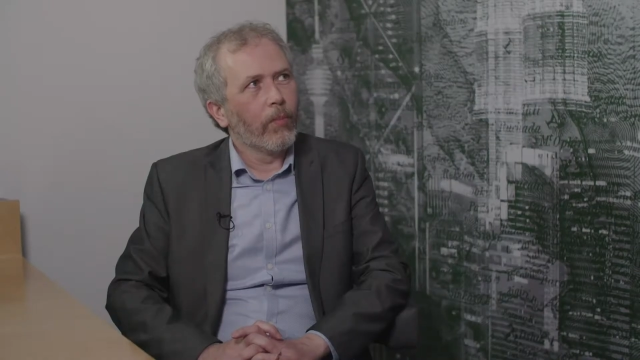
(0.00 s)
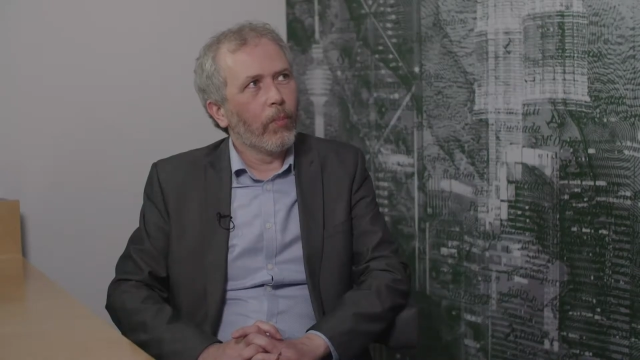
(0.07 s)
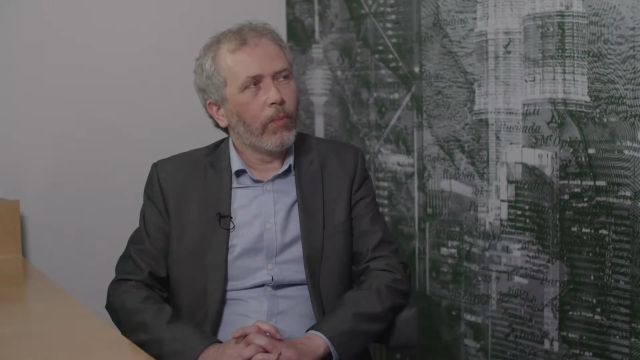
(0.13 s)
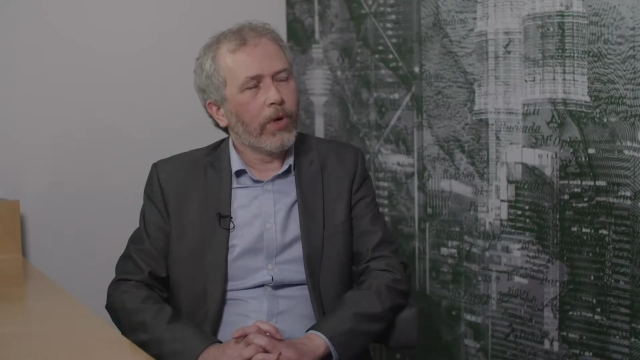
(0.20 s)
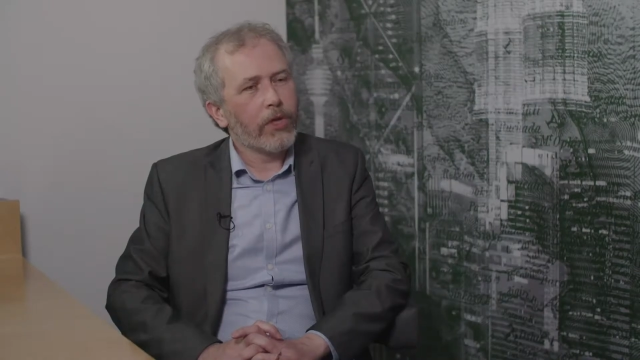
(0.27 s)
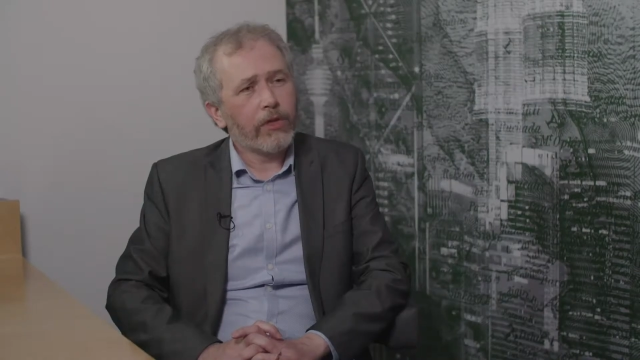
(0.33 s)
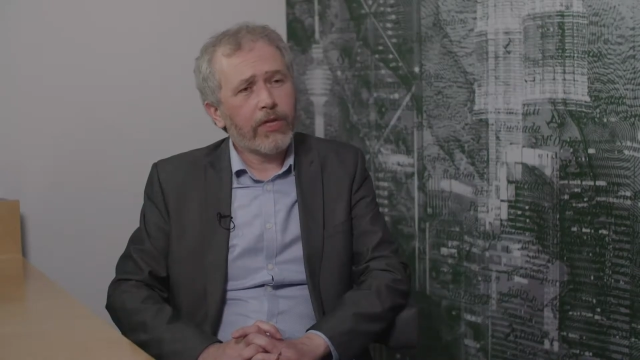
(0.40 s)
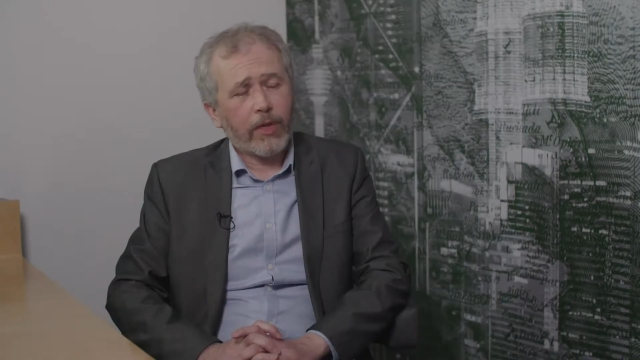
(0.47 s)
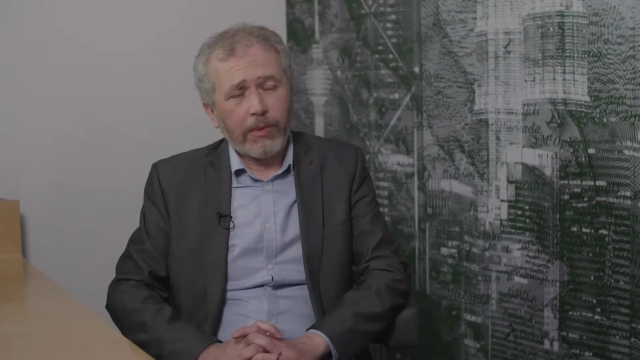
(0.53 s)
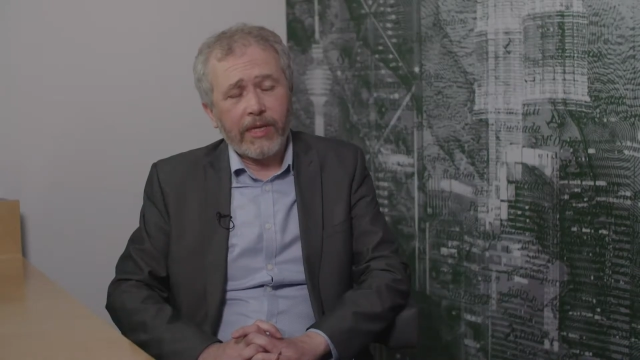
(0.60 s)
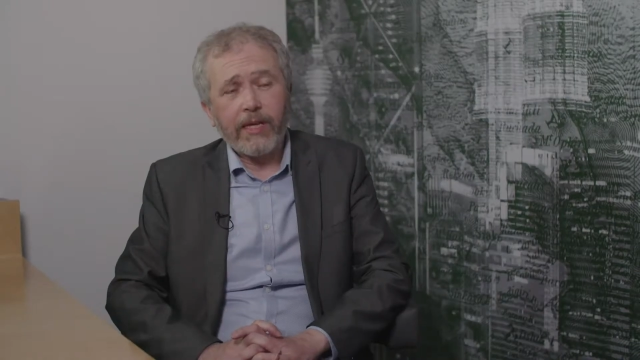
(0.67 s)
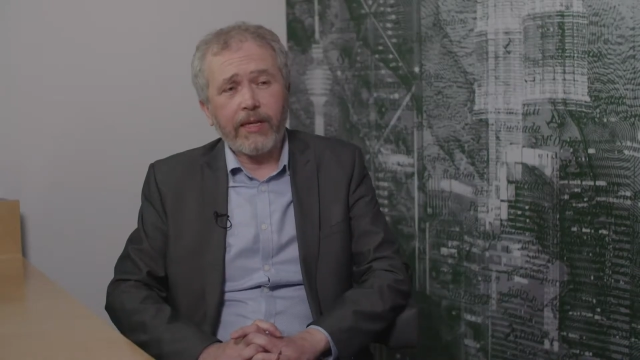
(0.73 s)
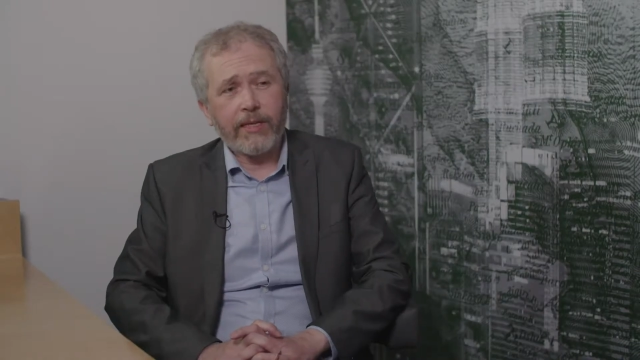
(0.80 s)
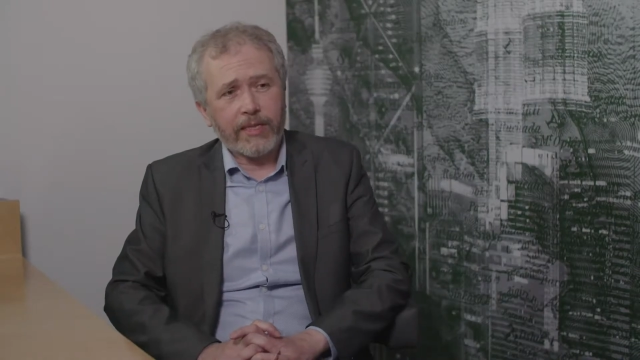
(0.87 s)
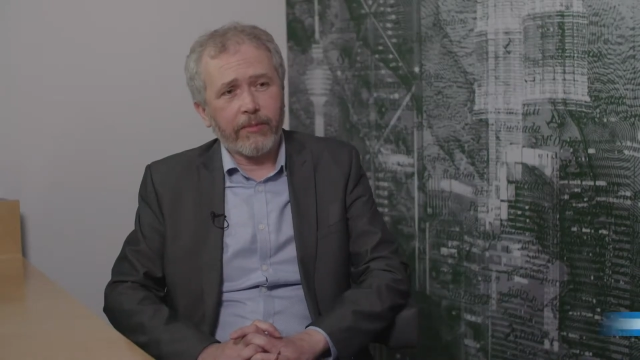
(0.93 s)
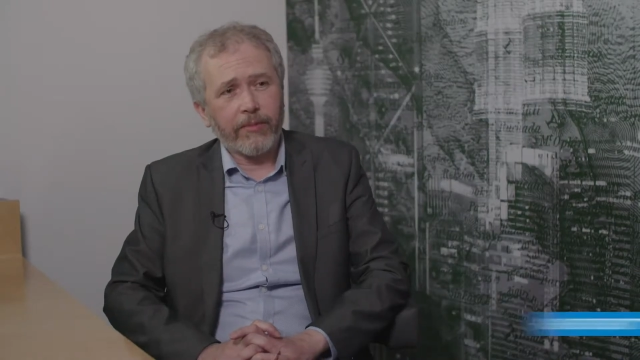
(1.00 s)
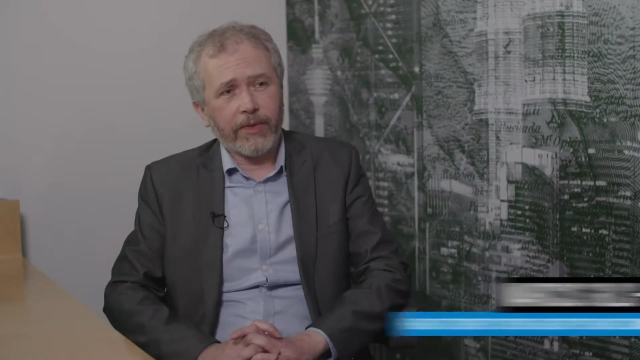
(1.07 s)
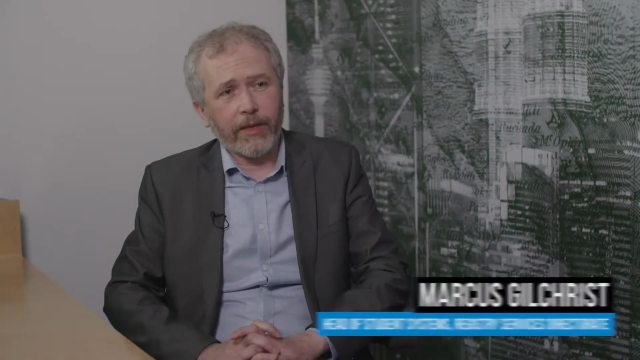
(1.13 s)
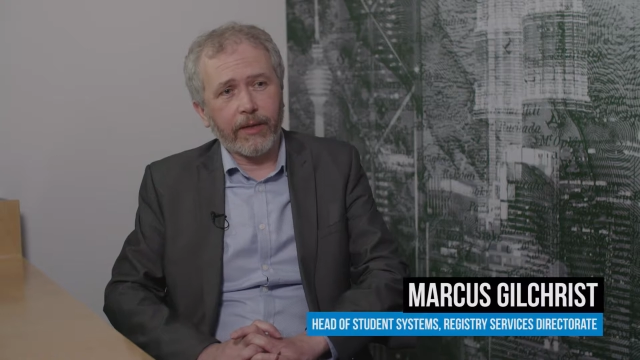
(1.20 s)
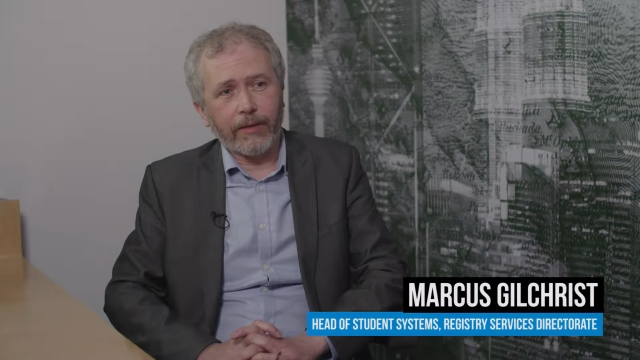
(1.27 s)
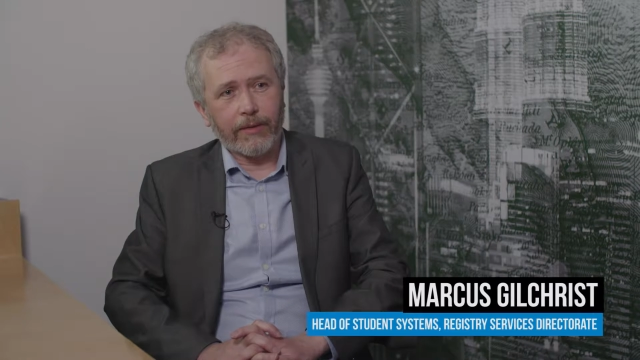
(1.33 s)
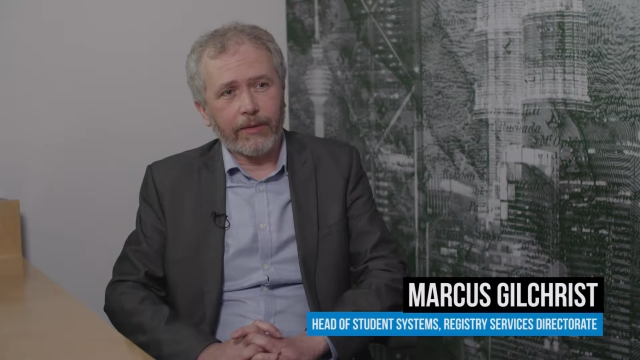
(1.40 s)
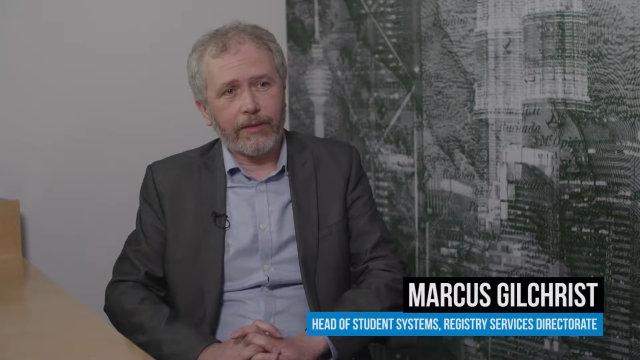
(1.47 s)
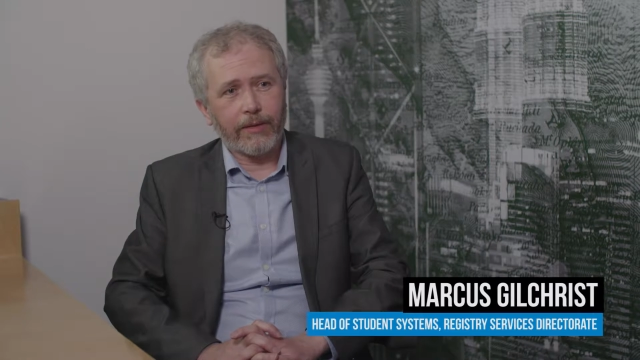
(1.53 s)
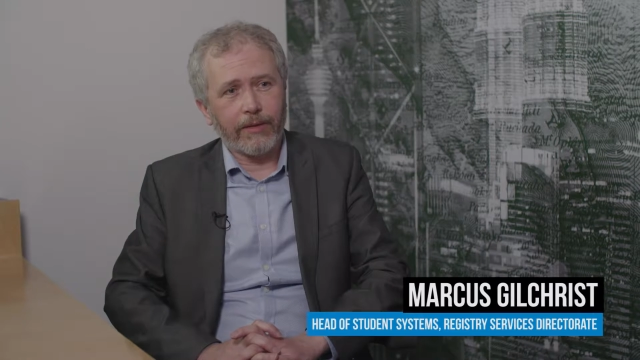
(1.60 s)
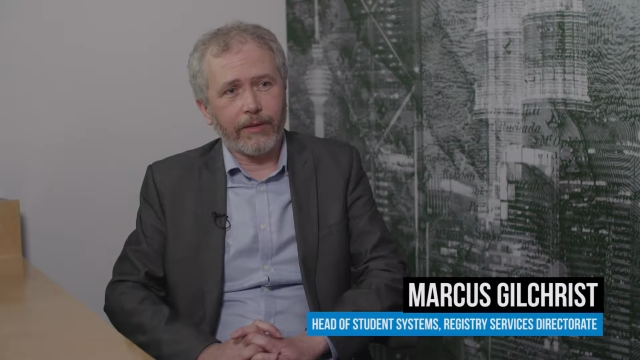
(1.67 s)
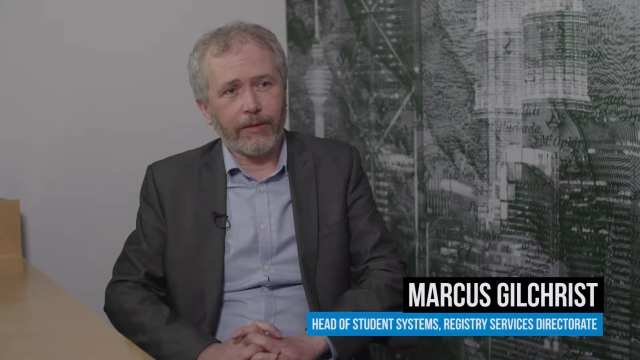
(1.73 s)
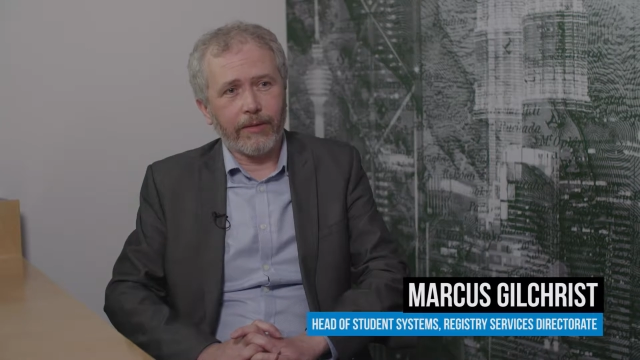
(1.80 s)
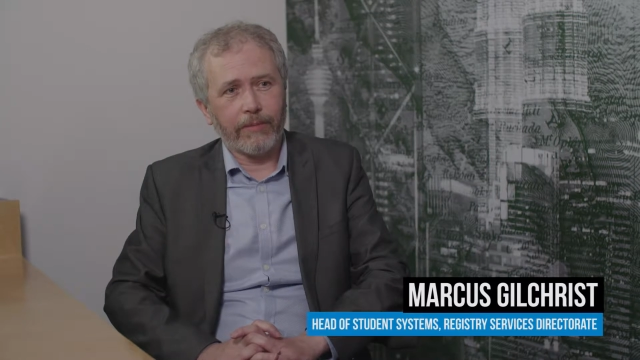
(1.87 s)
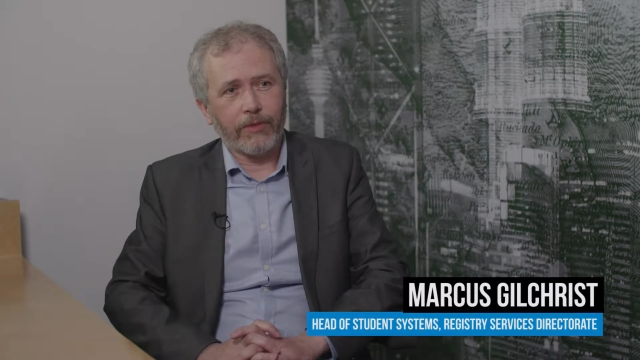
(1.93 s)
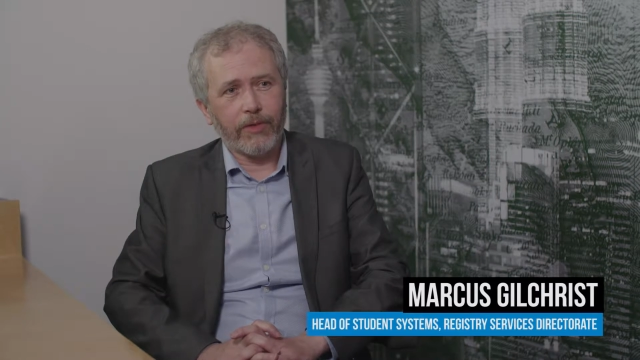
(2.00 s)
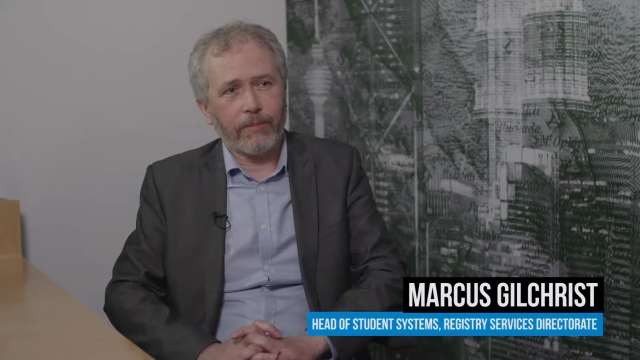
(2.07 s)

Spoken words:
We knew that we needed something to